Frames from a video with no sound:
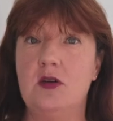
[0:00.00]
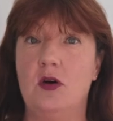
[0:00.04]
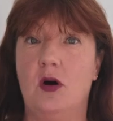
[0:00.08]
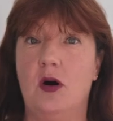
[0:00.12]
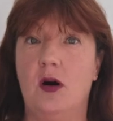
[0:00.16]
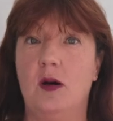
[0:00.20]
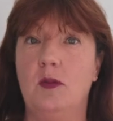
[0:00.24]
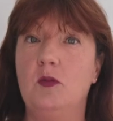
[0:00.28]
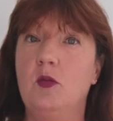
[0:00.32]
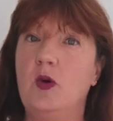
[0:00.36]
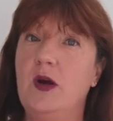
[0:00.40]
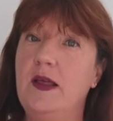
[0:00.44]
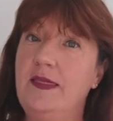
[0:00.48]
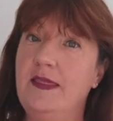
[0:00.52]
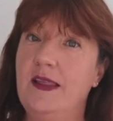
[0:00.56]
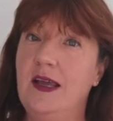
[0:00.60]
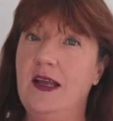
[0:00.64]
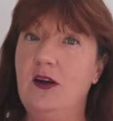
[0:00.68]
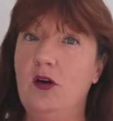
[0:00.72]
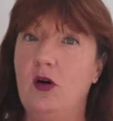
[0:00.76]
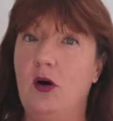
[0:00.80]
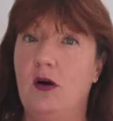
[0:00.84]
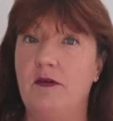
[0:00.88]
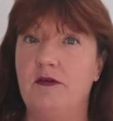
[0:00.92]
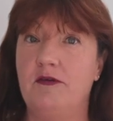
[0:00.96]
time, when they're
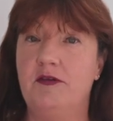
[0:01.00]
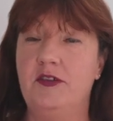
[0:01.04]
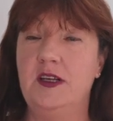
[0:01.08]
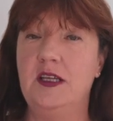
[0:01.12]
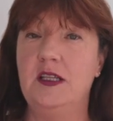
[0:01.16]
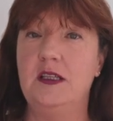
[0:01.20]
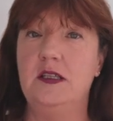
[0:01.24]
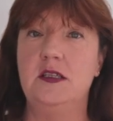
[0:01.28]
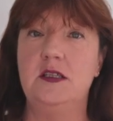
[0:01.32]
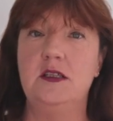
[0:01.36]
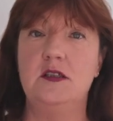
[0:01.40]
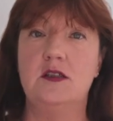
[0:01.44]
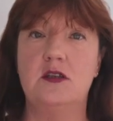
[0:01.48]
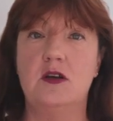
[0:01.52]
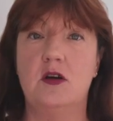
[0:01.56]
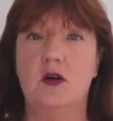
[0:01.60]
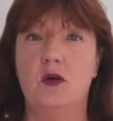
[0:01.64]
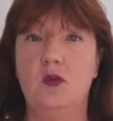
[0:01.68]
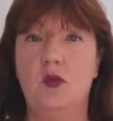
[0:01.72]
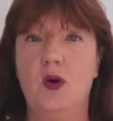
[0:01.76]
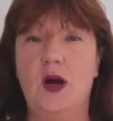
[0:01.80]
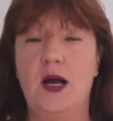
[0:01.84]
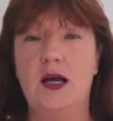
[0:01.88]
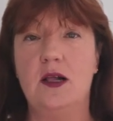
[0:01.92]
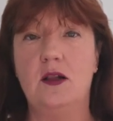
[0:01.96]
not feeling so
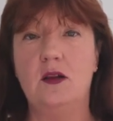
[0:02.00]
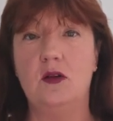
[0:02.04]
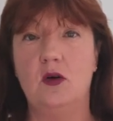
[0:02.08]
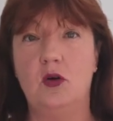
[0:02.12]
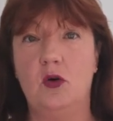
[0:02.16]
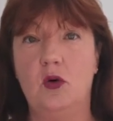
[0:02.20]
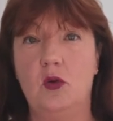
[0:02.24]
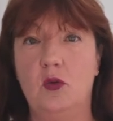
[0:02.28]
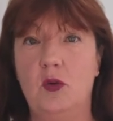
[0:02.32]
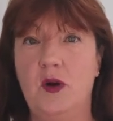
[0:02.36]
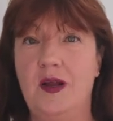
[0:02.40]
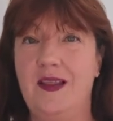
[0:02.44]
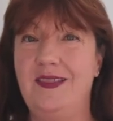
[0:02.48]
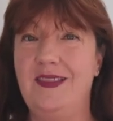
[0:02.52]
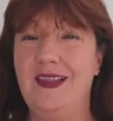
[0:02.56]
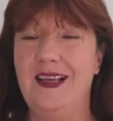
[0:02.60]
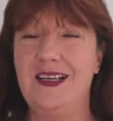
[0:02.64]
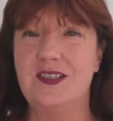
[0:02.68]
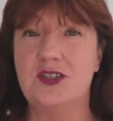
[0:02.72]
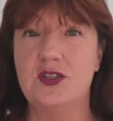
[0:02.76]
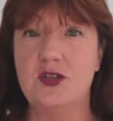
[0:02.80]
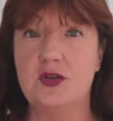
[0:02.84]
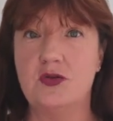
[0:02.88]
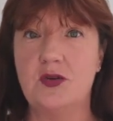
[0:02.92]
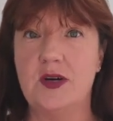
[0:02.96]
well, or when they're
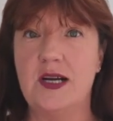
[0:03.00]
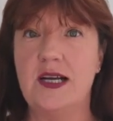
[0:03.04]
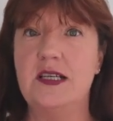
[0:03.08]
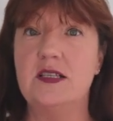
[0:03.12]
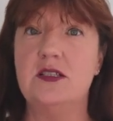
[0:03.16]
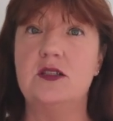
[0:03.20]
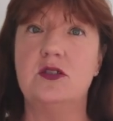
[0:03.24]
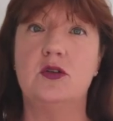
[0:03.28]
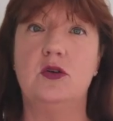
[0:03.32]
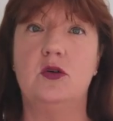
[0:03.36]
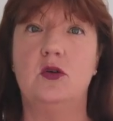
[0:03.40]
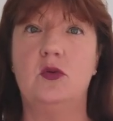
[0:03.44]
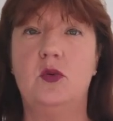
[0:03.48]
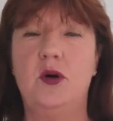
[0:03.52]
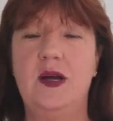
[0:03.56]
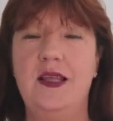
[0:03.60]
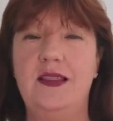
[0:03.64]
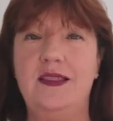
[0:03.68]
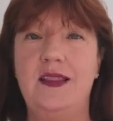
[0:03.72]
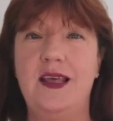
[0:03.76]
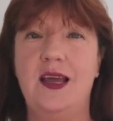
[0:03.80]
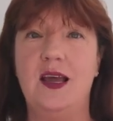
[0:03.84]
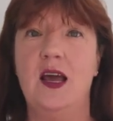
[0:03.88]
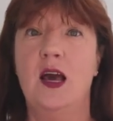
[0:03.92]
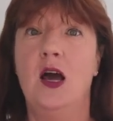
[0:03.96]
stressed, or
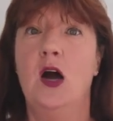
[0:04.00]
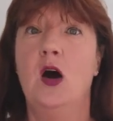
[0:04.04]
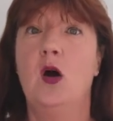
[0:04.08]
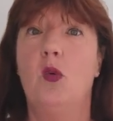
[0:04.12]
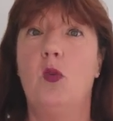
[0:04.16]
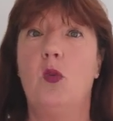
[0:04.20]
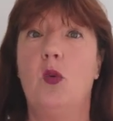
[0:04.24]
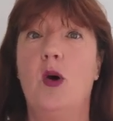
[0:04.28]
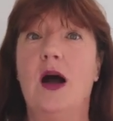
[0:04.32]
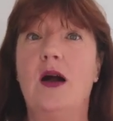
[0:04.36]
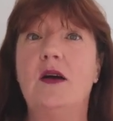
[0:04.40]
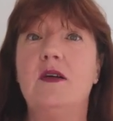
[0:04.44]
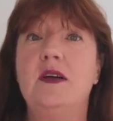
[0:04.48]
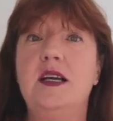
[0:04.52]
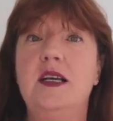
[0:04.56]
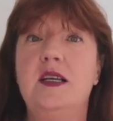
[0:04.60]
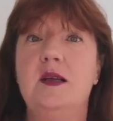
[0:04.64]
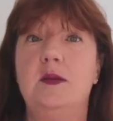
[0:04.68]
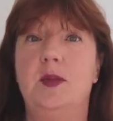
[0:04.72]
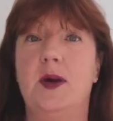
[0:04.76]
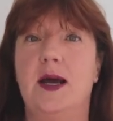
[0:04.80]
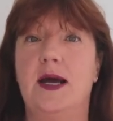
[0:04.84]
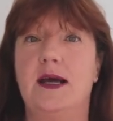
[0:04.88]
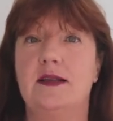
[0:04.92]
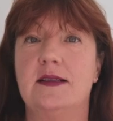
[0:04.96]
when they're worried
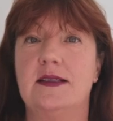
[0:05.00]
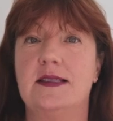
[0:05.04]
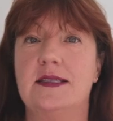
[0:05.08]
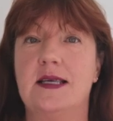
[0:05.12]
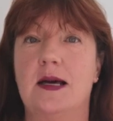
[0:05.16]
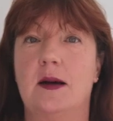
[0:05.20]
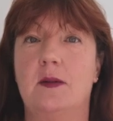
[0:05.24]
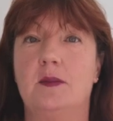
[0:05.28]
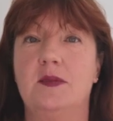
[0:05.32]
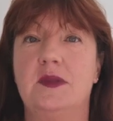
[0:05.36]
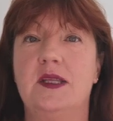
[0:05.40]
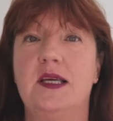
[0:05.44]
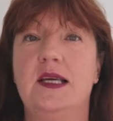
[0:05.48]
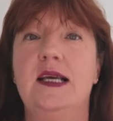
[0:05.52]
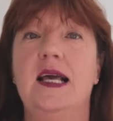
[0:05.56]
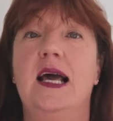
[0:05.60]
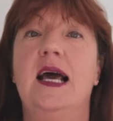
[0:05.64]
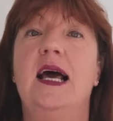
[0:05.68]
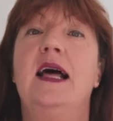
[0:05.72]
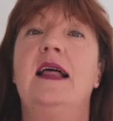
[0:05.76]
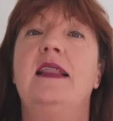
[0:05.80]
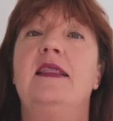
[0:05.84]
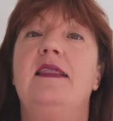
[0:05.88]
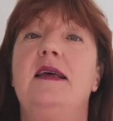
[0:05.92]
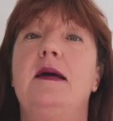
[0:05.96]
about something,
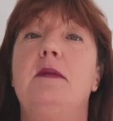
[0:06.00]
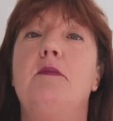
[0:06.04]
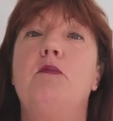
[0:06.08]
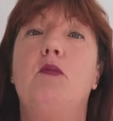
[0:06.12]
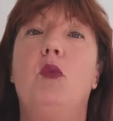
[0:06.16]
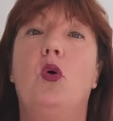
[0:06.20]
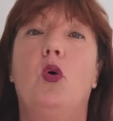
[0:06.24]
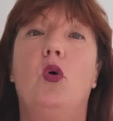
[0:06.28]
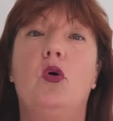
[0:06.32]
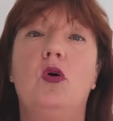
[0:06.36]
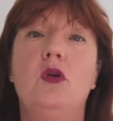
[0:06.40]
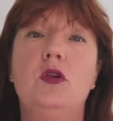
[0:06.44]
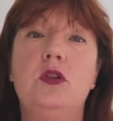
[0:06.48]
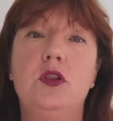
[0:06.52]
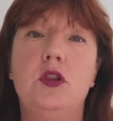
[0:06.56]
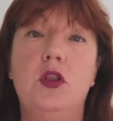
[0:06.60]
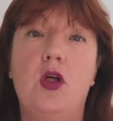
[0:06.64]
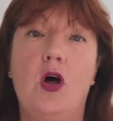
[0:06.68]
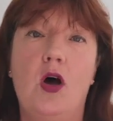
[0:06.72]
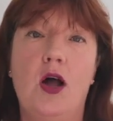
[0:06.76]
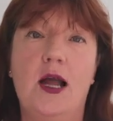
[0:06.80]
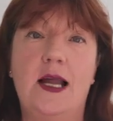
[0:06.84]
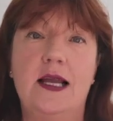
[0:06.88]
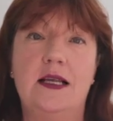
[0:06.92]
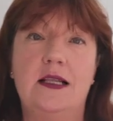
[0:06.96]
they're more
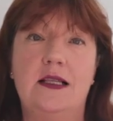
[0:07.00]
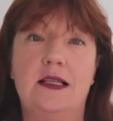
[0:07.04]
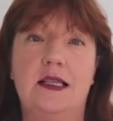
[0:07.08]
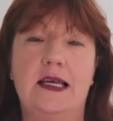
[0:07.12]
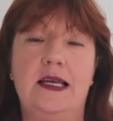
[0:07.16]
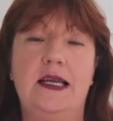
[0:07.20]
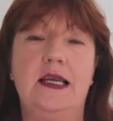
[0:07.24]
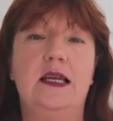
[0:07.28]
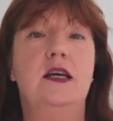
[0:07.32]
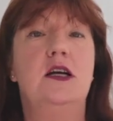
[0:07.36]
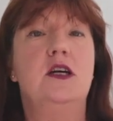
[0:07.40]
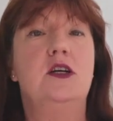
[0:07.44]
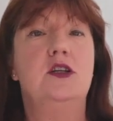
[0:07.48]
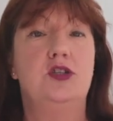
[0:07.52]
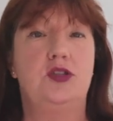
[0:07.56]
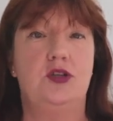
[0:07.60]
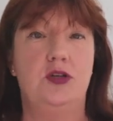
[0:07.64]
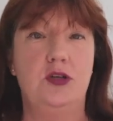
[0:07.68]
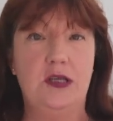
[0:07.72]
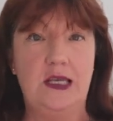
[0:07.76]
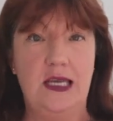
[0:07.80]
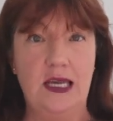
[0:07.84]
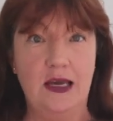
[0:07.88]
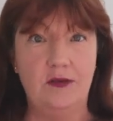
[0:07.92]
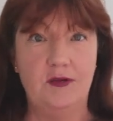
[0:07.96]
likely to
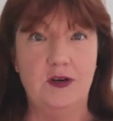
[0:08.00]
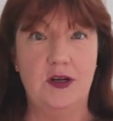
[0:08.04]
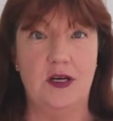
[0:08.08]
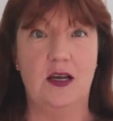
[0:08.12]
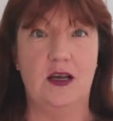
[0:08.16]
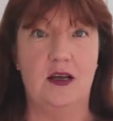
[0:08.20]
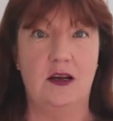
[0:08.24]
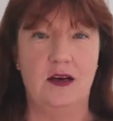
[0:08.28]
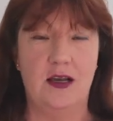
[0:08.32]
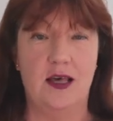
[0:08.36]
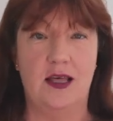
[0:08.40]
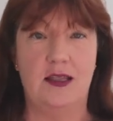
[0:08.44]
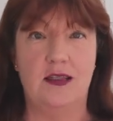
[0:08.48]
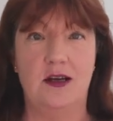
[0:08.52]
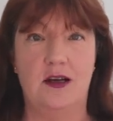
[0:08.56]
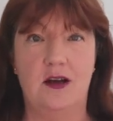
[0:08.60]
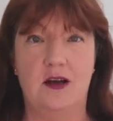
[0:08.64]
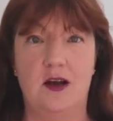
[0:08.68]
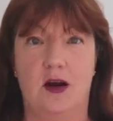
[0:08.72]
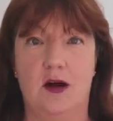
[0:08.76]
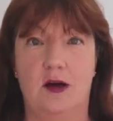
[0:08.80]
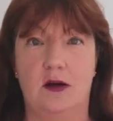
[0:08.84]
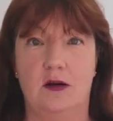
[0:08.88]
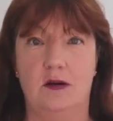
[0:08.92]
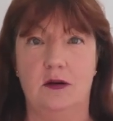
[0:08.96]
give it another
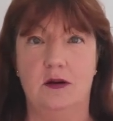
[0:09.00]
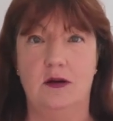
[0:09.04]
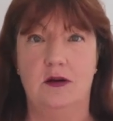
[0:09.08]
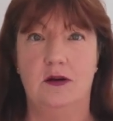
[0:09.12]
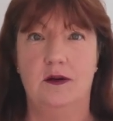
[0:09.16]
go.